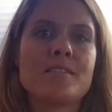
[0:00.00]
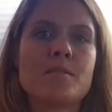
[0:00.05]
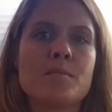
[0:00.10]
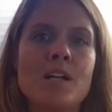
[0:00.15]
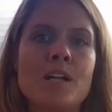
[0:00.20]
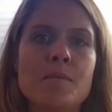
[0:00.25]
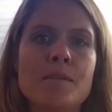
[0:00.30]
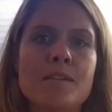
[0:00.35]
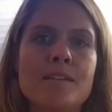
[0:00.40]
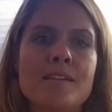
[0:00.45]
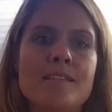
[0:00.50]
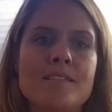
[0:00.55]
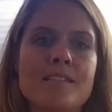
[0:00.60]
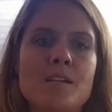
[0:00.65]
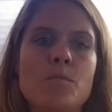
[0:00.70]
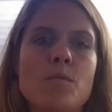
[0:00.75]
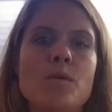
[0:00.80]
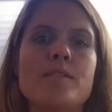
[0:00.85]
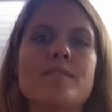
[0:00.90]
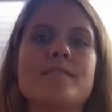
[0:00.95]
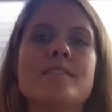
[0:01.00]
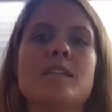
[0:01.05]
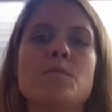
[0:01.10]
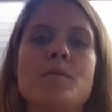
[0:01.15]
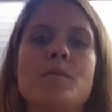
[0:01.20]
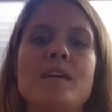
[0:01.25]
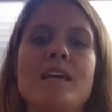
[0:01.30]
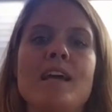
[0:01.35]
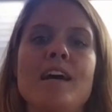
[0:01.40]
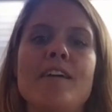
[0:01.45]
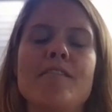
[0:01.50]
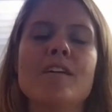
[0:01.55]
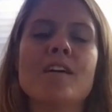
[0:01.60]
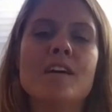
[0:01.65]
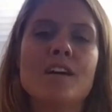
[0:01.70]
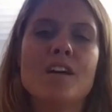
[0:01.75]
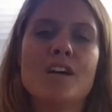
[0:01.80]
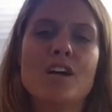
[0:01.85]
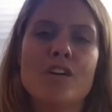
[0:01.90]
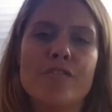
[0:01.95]
as well, but these are the ones that we have
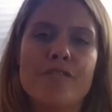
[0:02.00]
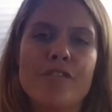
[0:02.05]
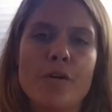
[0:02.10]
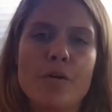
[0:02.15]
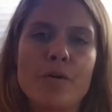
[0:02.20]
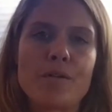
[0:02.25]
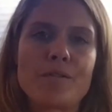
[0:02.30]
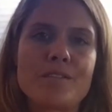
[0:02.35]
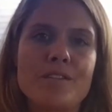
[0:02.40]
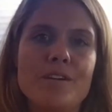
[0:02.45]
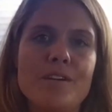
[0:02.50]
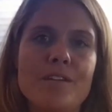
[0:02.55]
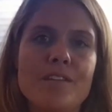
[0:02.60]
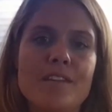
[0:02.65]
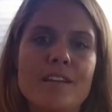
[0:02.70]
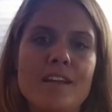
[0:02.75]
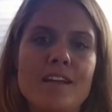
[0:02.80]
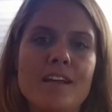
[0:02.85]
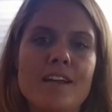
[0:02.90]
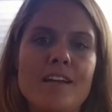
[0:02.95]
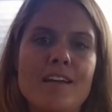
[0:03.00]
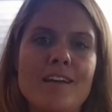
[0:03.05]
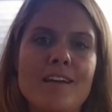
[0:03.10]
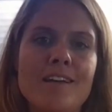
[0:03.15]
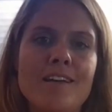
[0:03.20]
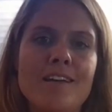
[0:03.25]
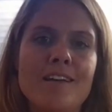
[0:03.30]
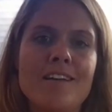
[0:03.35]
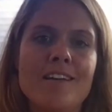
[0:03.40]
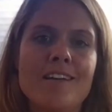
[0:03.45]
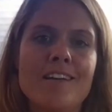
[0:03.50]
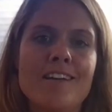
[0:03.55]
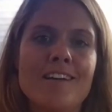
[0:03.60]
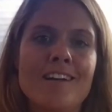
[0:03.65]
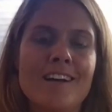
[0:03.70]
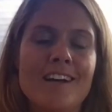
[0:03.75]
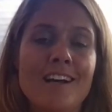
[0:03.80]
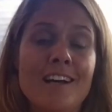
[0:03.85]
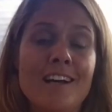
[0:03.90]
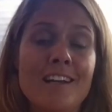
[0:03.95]
focused on.
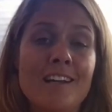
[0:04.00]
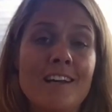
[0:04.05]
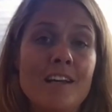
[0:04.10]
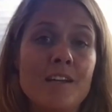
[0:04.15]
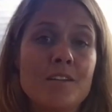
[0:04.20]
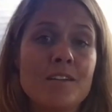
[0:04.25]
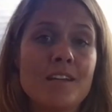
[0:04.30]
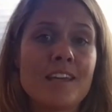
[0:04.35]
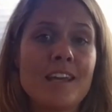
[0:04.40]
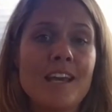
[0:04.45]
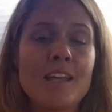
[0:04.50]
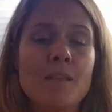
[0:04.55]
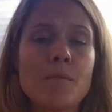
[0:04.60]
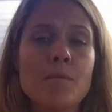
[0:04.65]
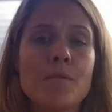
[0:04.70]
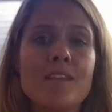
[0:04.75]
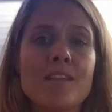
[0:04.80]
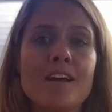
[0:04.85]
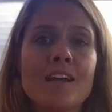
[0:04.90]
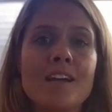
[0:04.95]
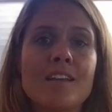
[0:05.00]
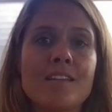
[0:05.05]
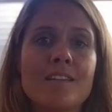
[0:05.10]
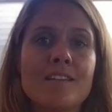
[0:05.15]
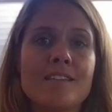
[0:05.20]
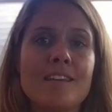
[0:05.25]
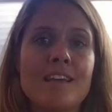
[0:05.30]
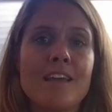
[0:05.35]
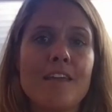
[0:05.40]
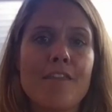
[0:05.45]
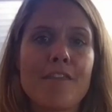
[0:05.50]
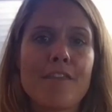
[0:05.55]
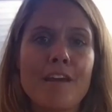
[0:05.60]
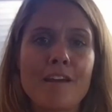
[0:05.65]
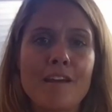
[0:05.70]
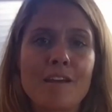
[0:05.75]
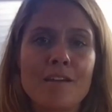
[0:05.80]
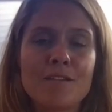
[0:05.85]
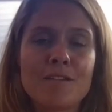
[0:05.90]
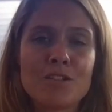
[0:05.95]
And I again would like to say
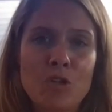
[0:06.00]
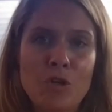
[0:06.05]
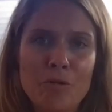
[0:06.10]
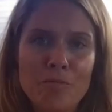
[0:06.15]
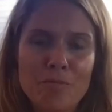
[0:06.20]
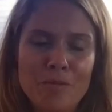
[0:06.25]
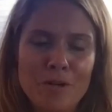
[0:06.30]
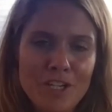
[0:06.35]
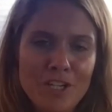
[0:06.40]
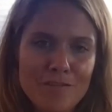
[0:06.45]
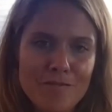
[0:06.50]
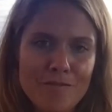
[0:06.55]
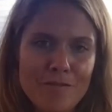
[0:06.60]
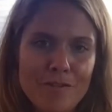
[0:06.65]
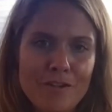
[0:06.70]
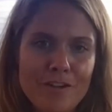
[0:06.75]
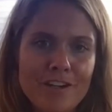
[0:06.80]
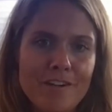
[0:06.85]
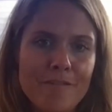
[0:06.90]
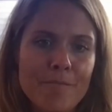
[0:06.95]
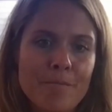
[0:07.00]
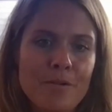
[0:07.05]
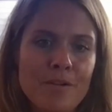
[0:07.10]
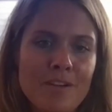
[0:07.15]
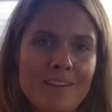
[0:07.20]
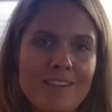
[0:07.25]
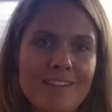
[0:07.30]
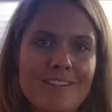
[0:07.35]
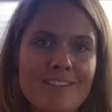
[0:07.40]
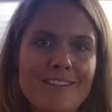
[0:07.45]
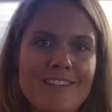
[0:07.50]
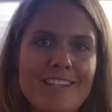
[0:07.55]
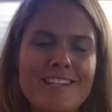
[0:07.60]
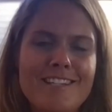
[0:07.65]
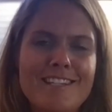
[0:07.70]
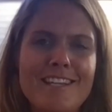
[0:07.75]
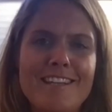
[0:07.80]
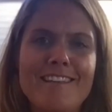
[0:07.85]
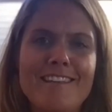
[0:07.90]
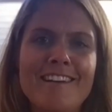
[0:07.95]
thank you so much for putting this on the
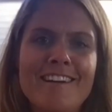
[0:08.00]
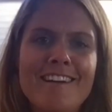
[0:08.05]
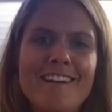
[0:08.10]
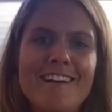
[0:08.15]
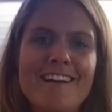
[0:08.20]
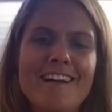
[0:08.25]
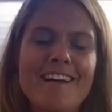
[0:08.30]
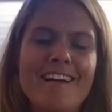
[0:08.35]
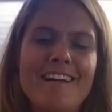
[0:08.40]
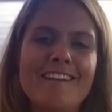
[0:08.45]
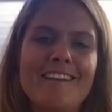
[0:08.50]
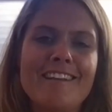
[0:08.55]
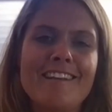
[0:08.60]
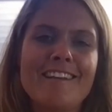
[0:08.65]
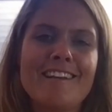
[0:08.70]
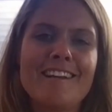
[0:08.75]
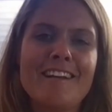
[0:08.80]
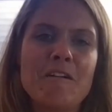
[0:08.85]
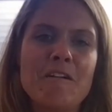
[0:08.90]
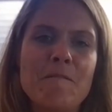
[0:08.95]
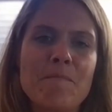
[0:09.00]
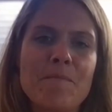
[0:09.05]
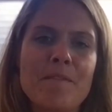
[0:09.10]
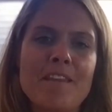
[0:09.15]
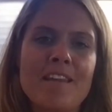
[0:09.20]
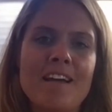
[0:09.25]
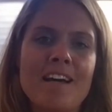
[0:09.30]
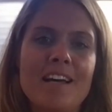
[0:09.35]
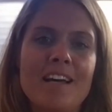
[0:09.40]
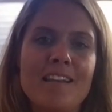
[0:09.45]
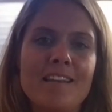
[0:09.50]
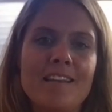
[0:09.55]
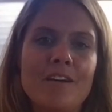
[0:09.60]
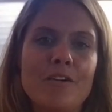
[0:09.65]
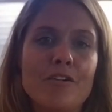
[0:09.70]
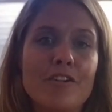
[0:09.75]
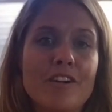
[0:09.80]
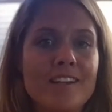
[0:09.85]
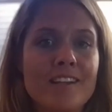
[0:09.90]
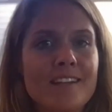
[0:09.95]
agenda and
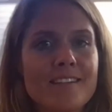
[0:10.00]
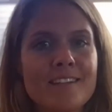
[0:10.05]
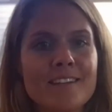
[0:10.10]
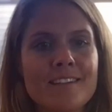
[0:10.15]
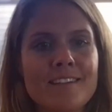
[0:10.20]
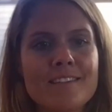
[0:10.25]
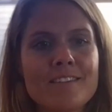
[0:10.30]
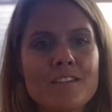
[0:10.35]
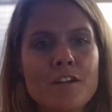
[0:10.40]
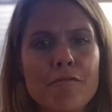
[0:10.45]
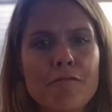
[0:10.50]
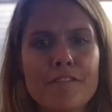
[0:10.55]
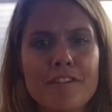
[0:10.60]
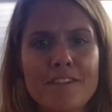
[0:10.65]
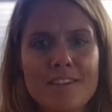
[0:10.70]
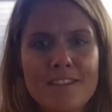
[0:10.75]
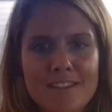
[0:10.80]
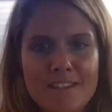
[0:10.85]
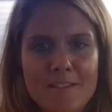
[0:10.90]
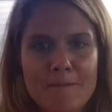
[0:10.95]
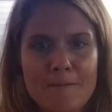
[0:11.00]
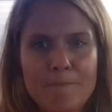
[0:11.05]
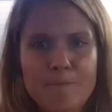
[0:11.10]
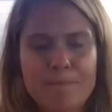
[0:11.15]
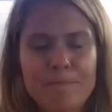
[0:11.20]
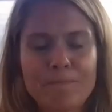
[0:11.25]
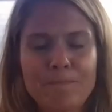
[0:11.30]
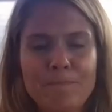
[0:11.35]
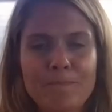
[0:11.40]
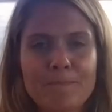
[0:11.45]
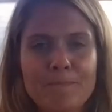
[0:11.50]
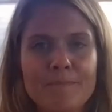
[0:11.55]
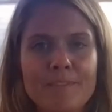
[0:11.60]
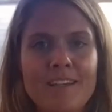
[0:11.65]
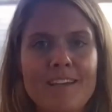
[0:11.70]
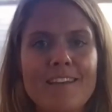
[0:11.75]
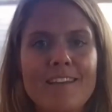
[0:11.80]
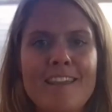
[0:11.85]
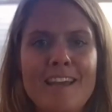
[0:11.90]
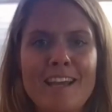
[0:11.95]
organizing this conference.
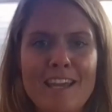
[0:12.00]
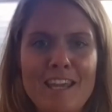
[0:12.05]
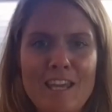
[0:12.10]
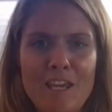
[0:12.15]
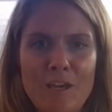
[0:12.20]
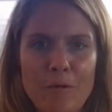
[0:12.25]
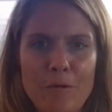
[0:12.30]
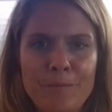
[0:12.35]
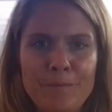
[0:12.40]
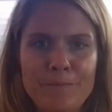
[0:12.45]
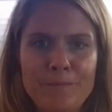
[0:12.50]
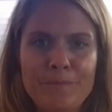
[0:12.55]
Thank you.